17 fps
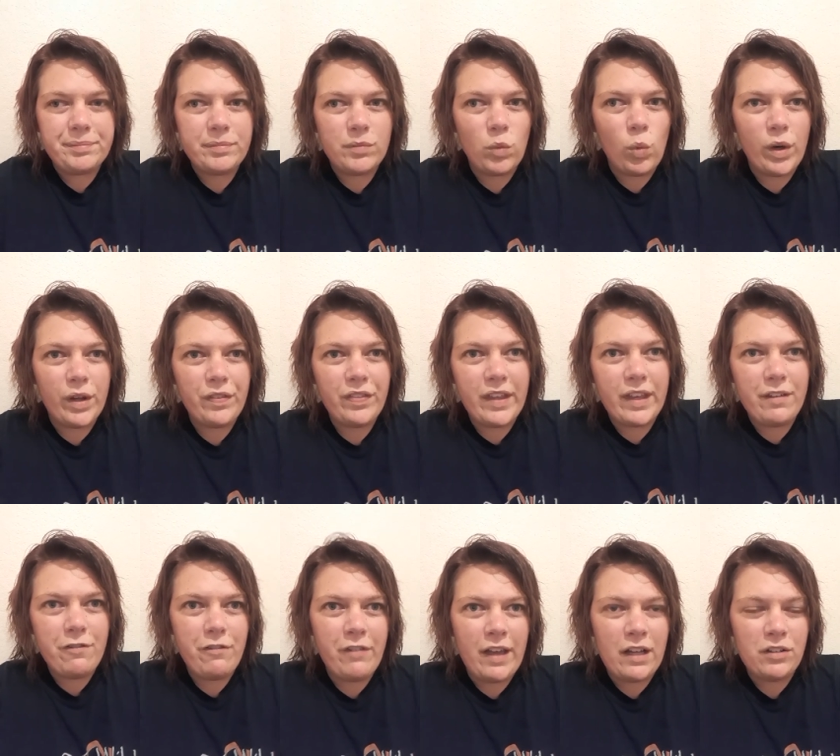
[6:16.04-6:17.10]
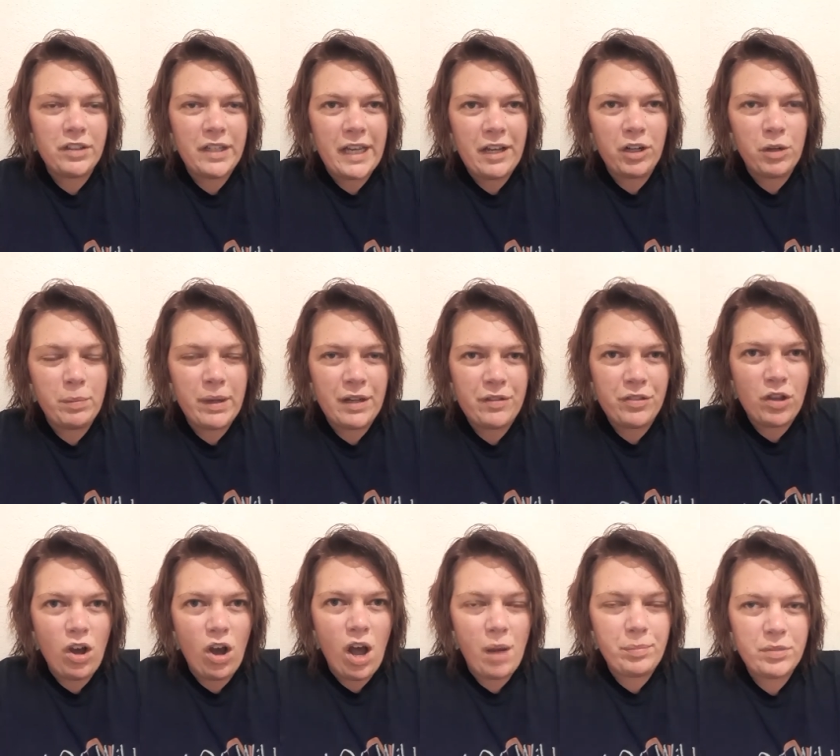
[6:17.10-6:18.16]
What they have found out about
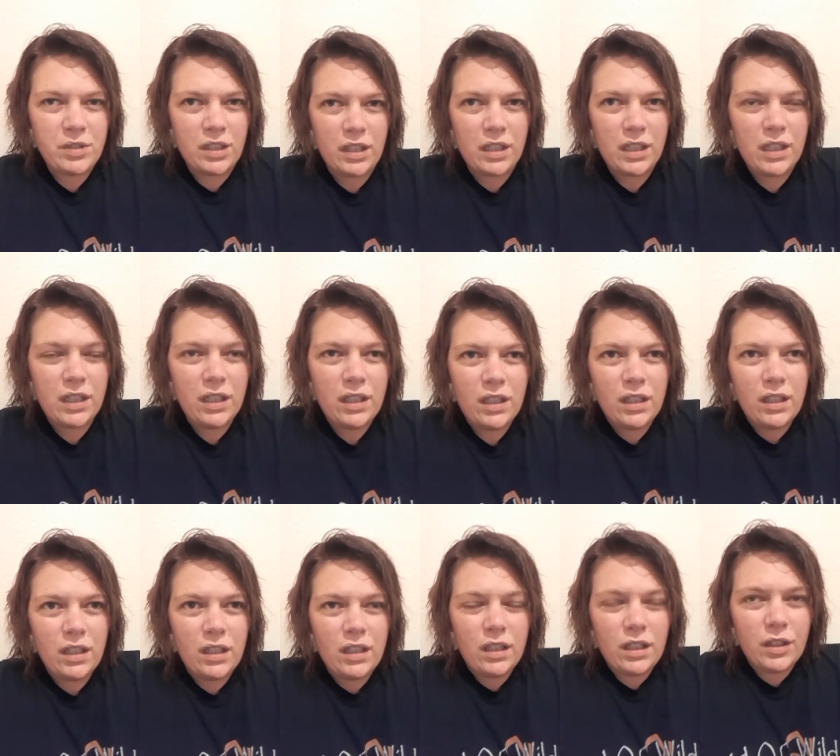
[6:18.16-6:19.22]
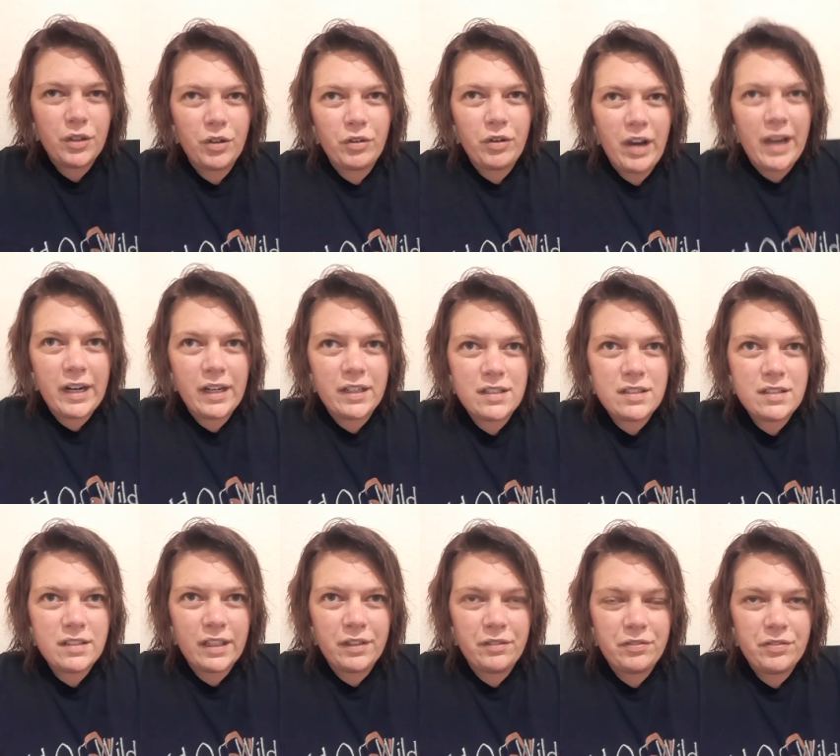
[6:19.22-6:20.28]
the optic
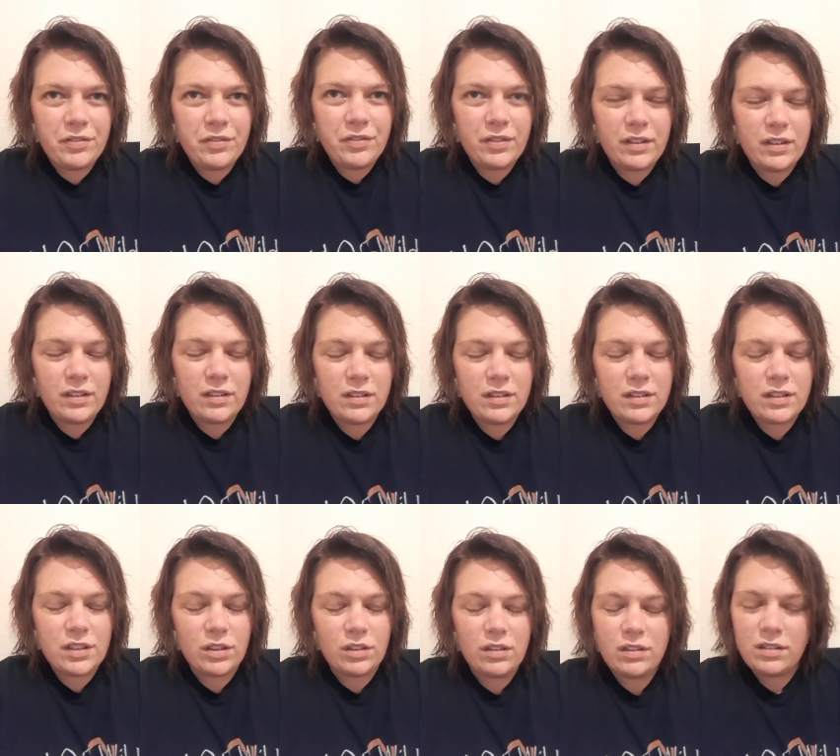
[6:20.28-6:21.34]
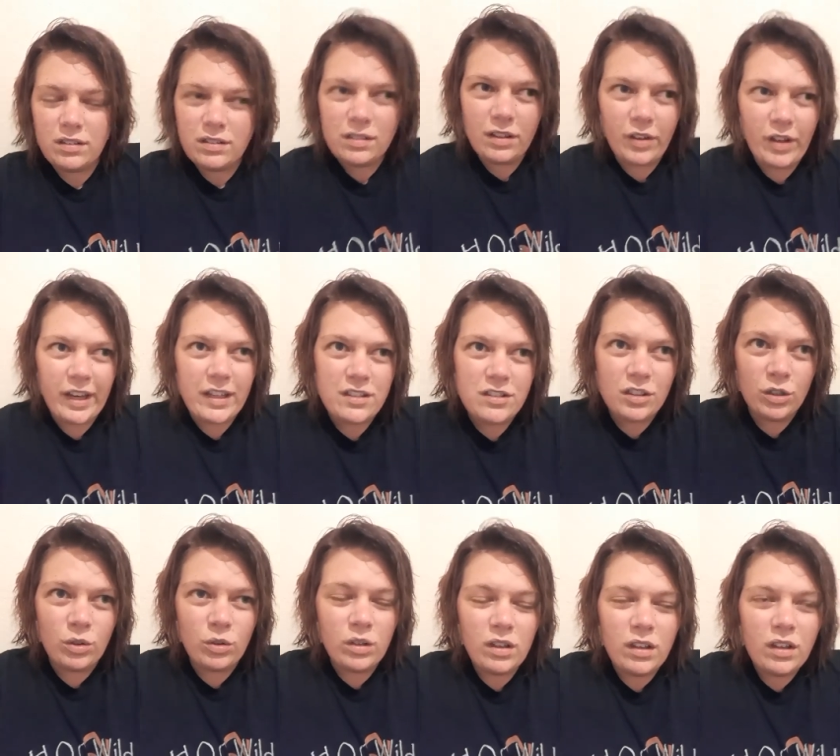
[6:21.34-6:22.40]
neuritis, so
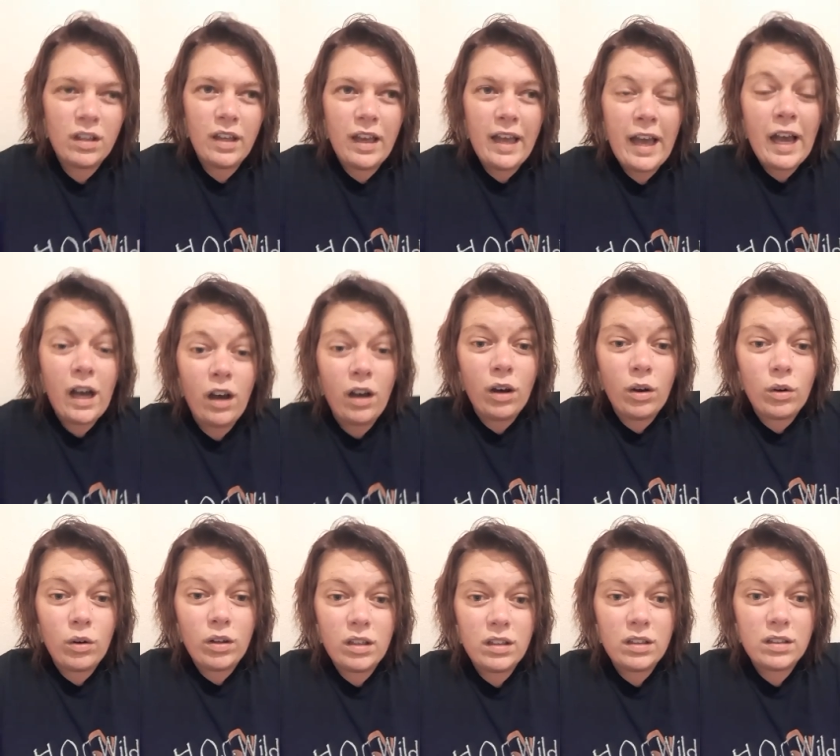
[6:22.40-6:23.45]
how,